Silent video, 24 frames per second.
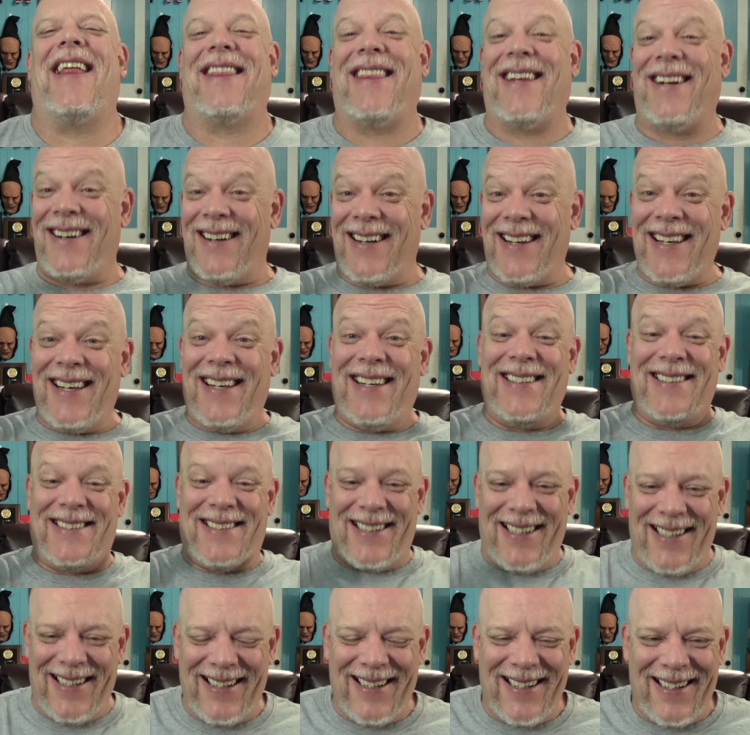There it
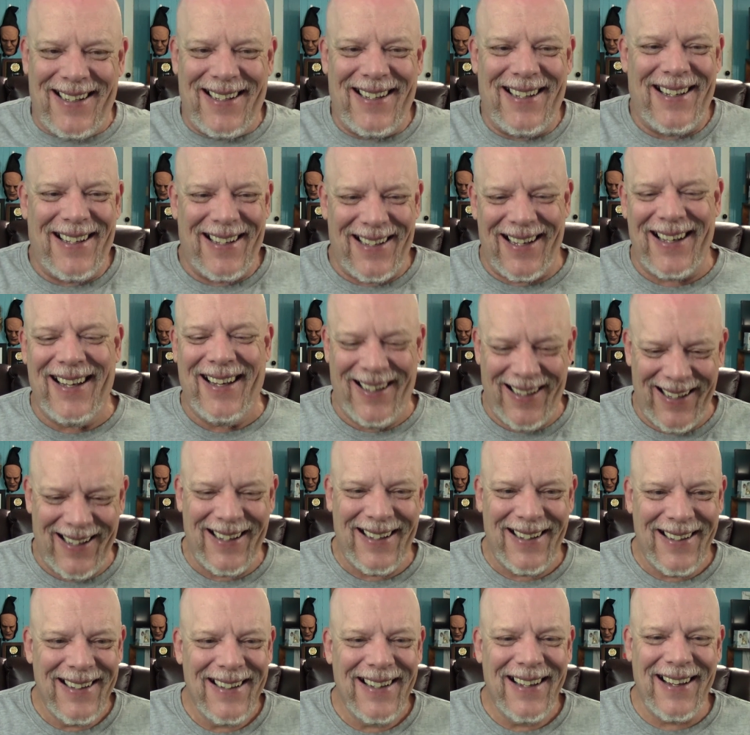is. It can't be helped,
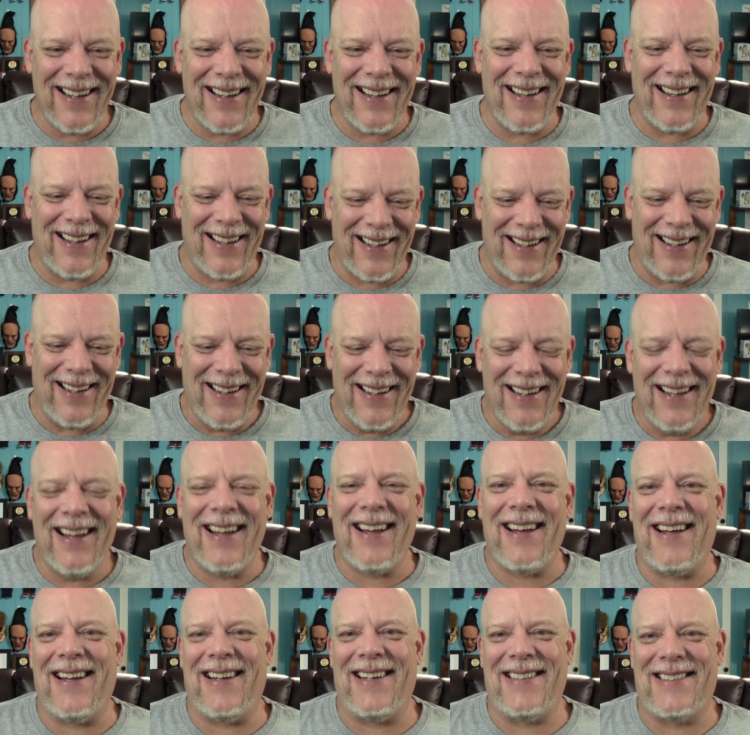okay? It's Kakashi
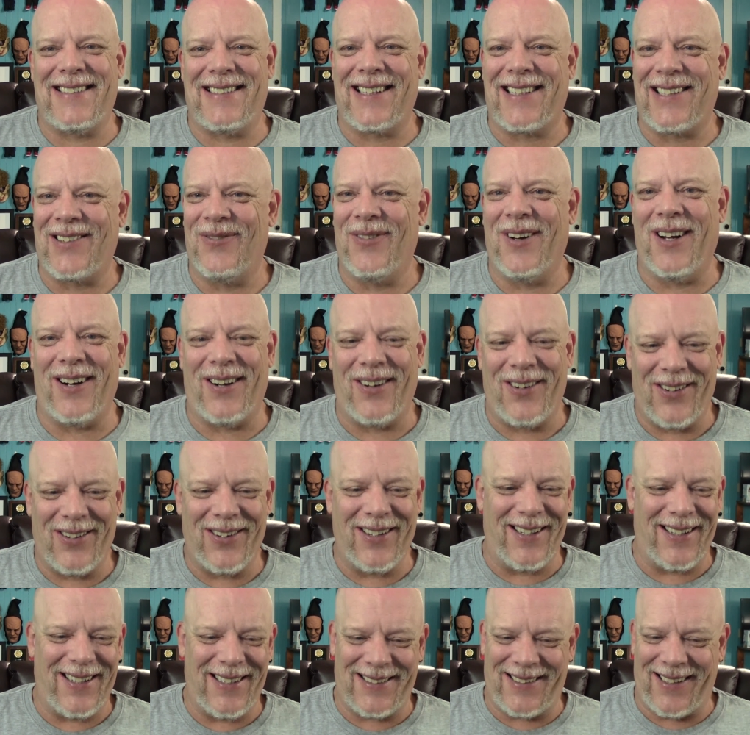says. That's
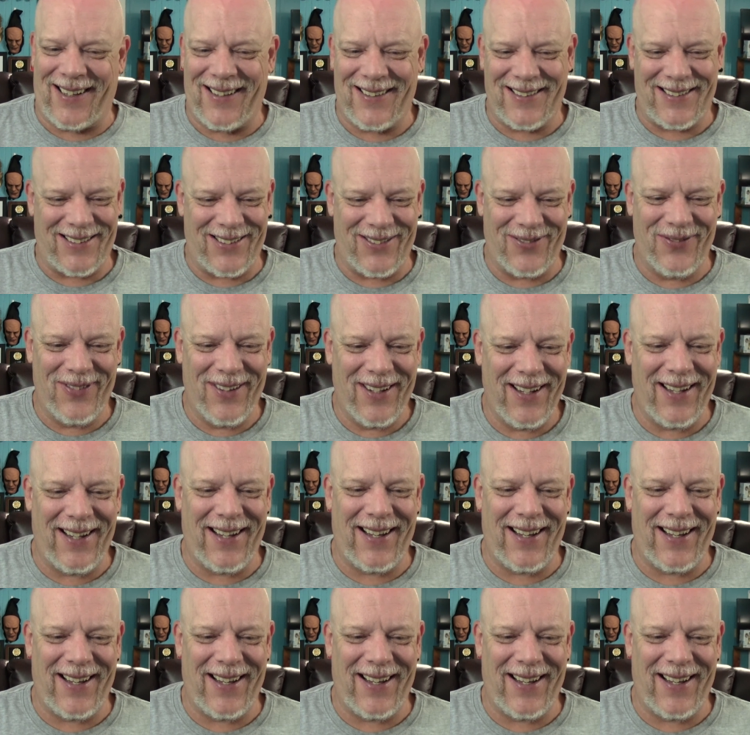Shikamaru. He's awesome.